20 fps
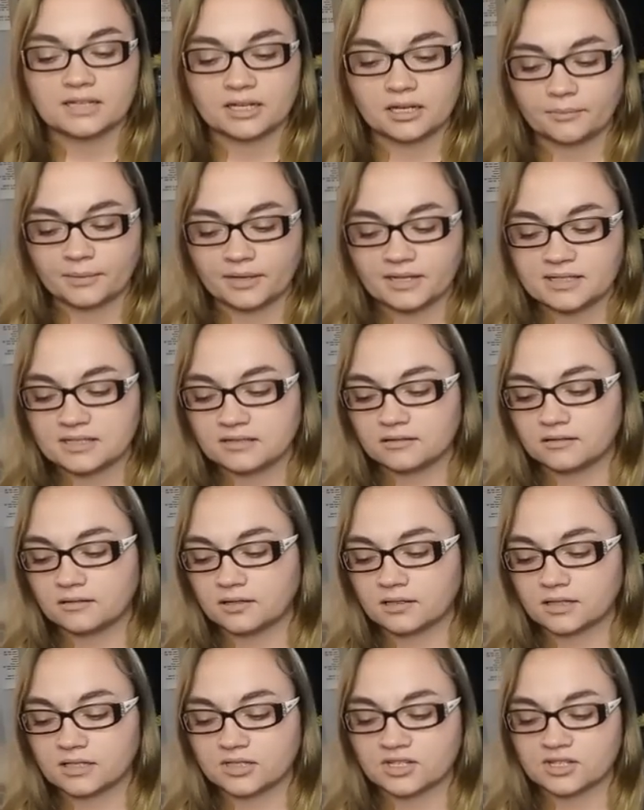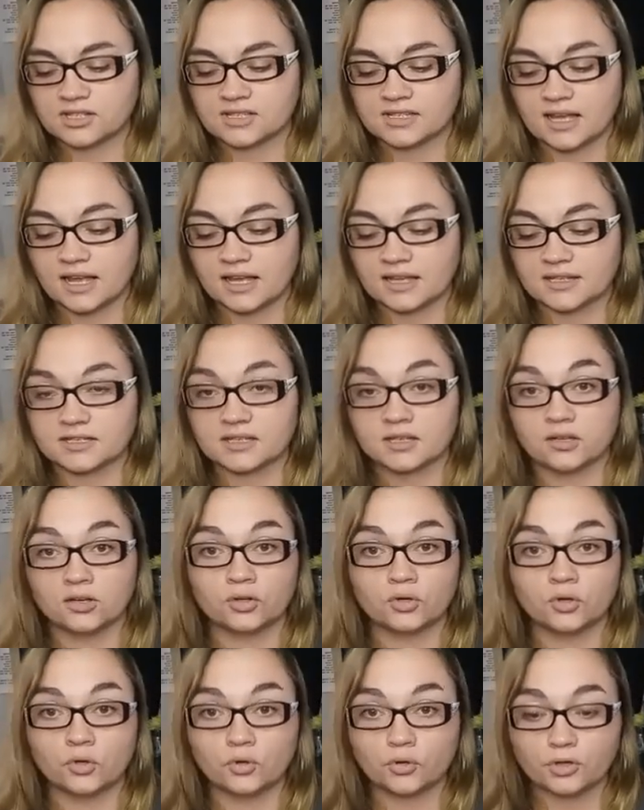and it basically just says
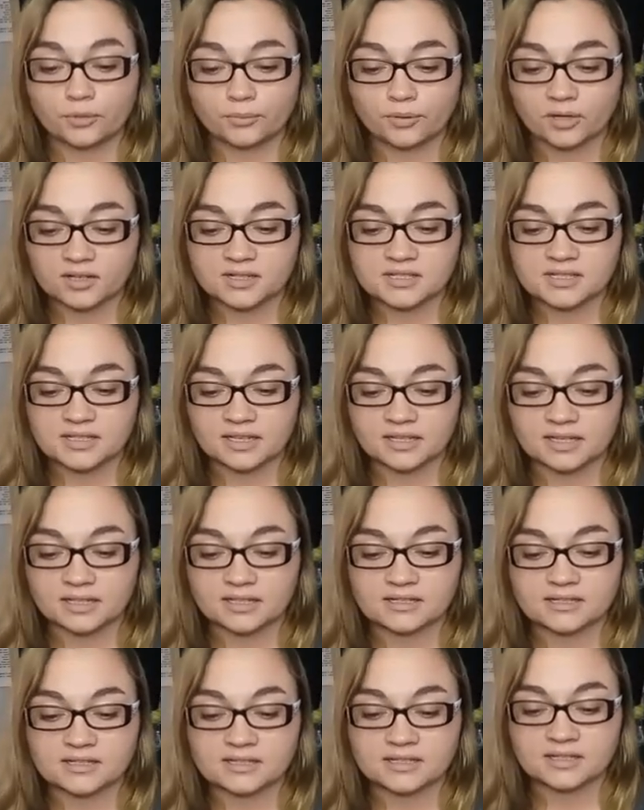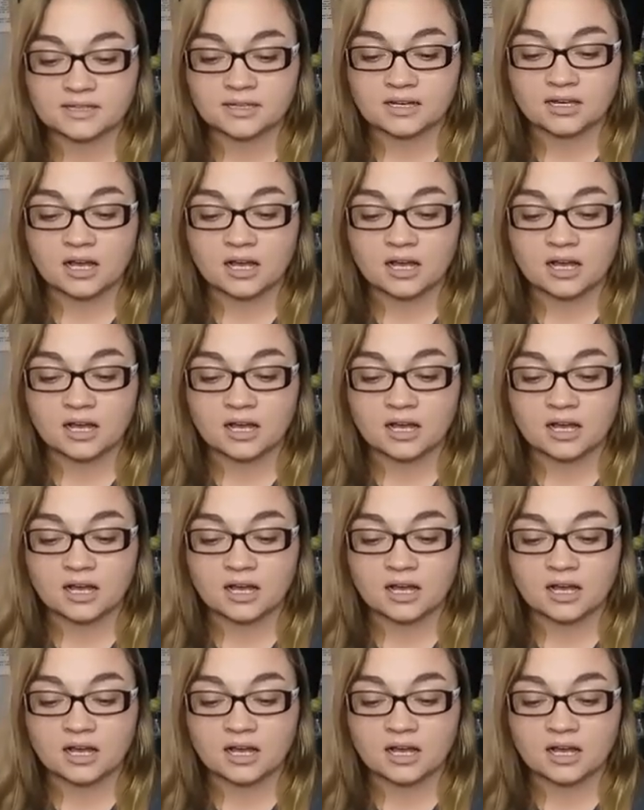who the person is,